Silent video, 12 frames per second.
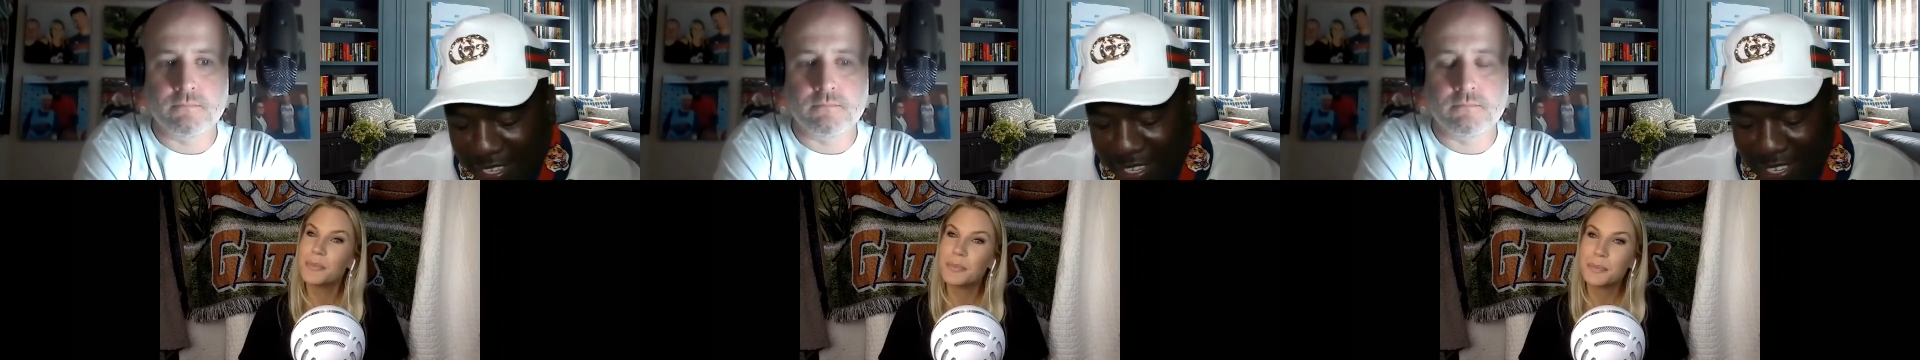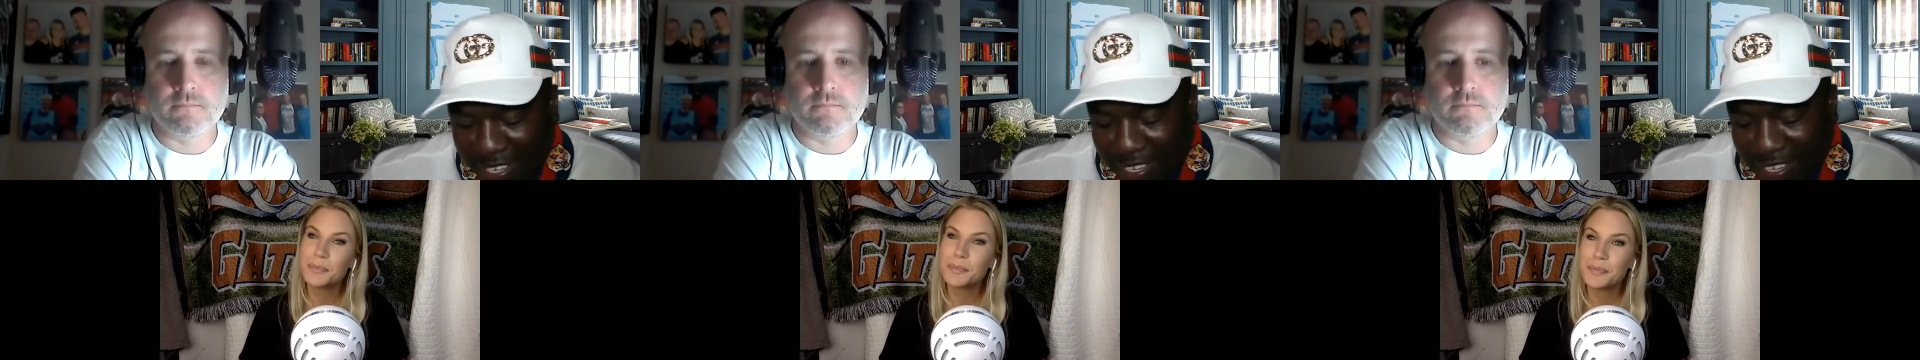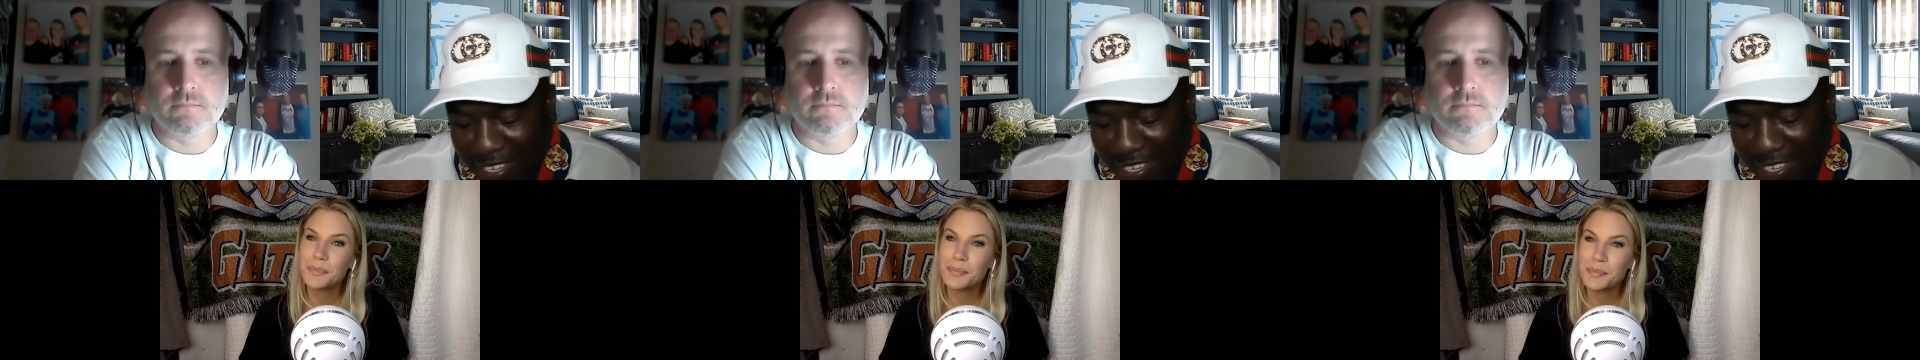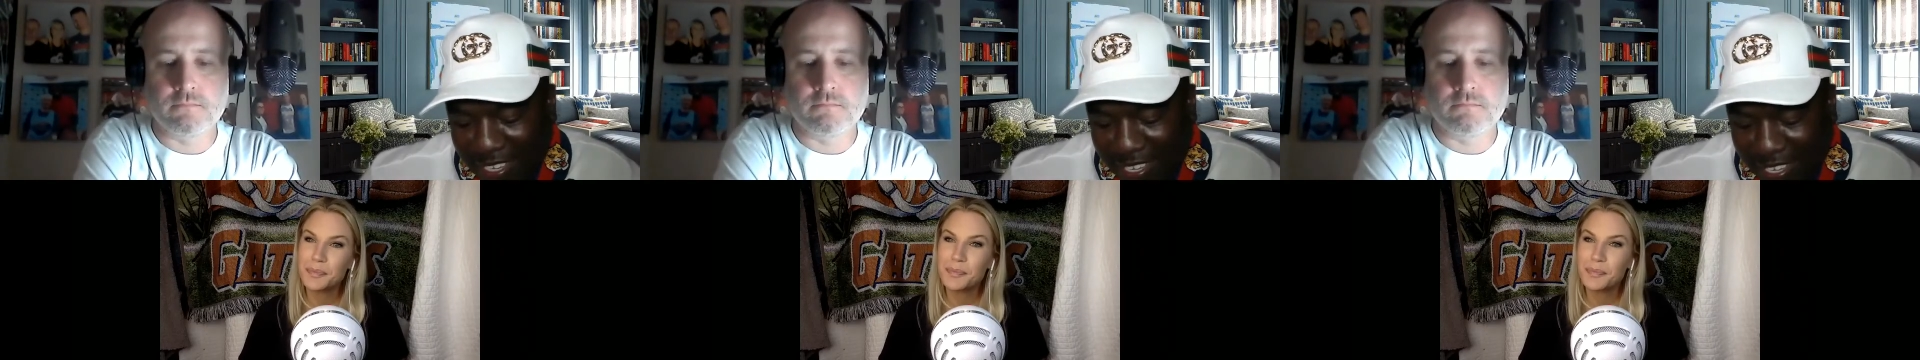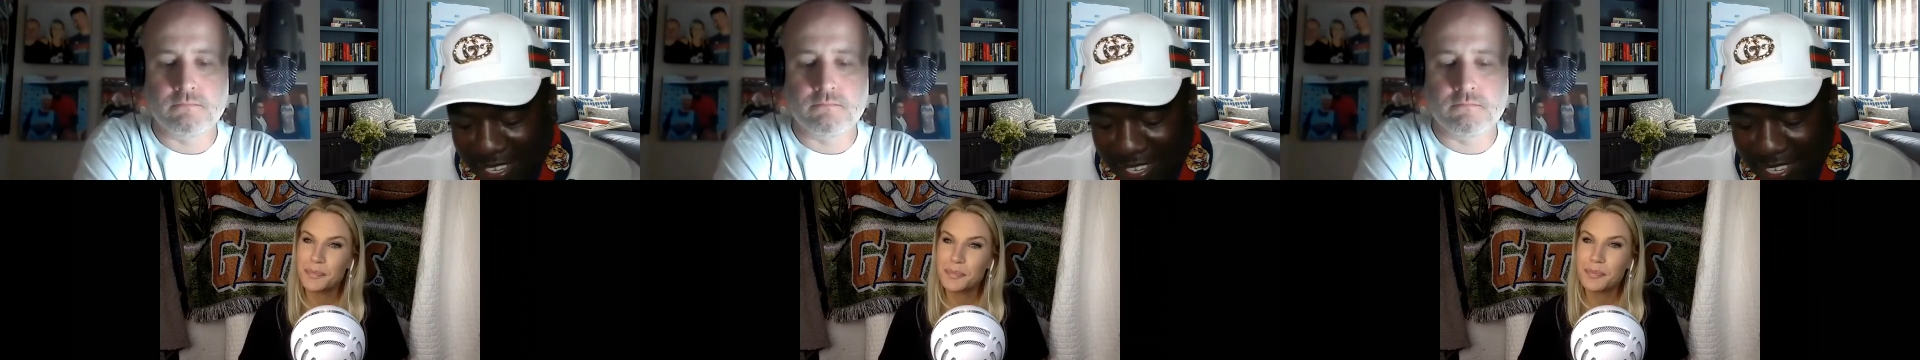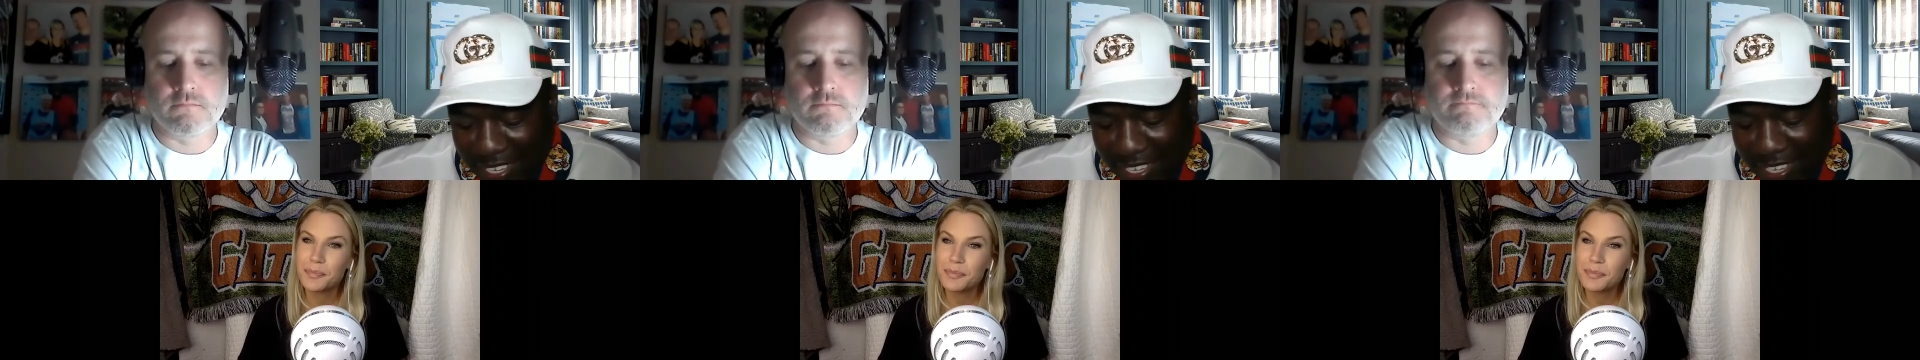
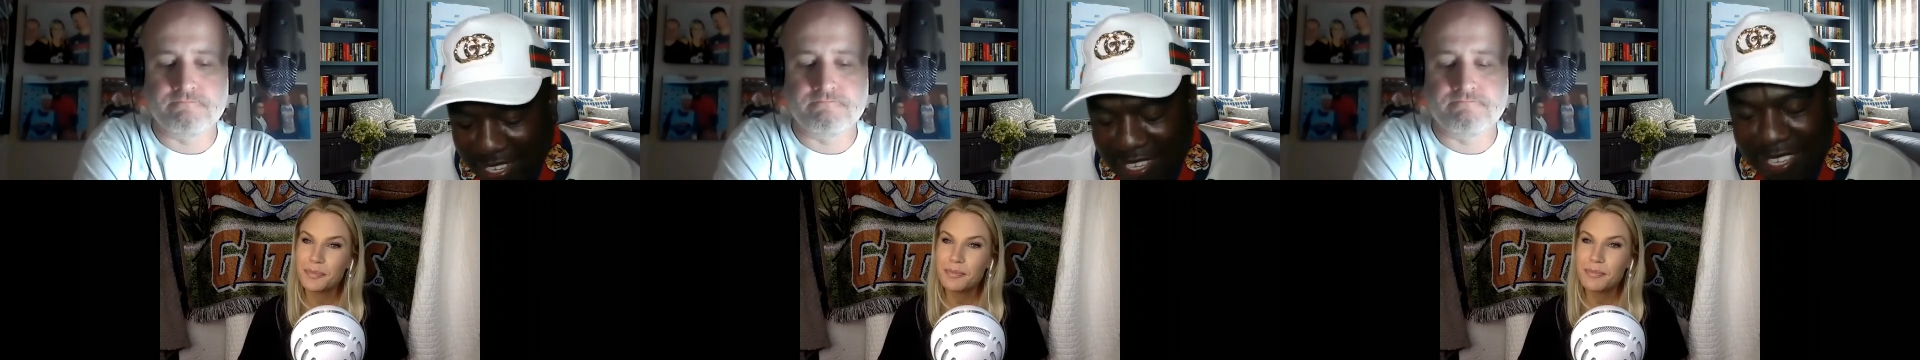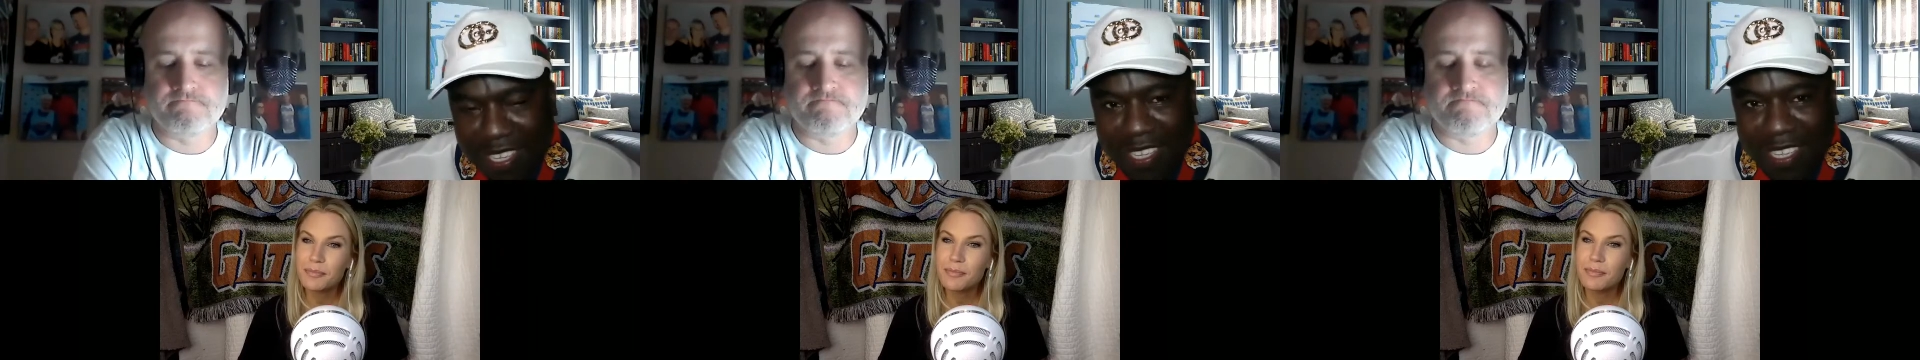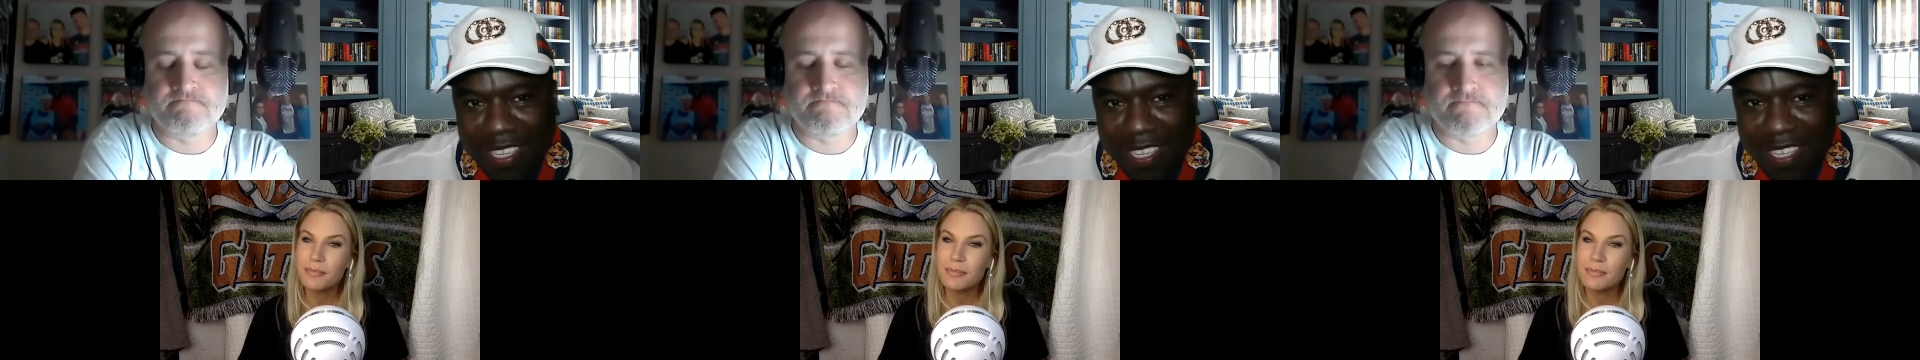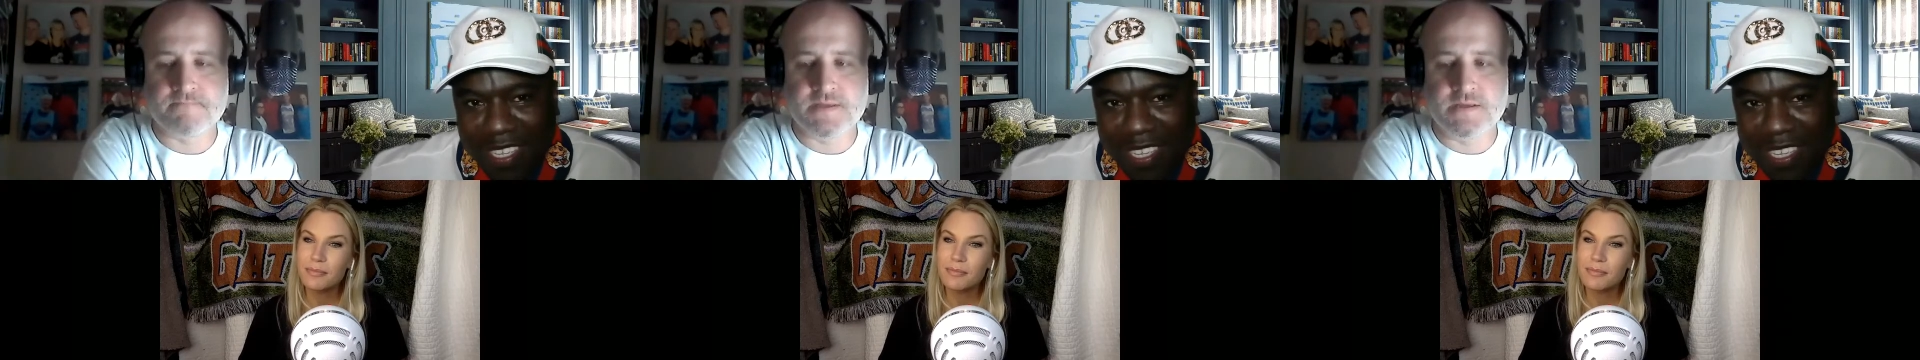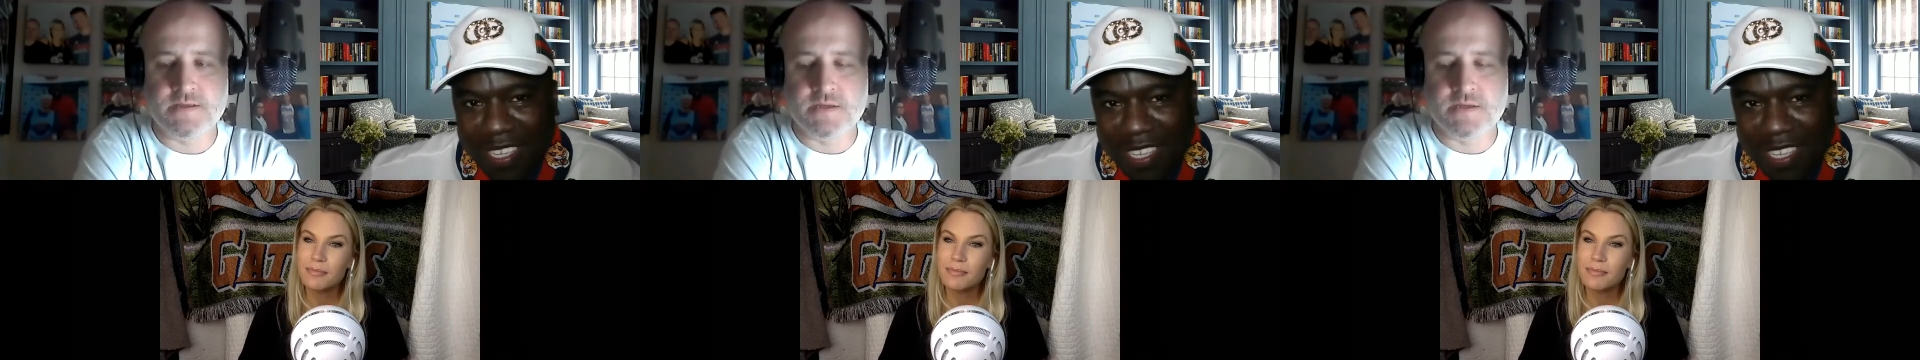[no speech]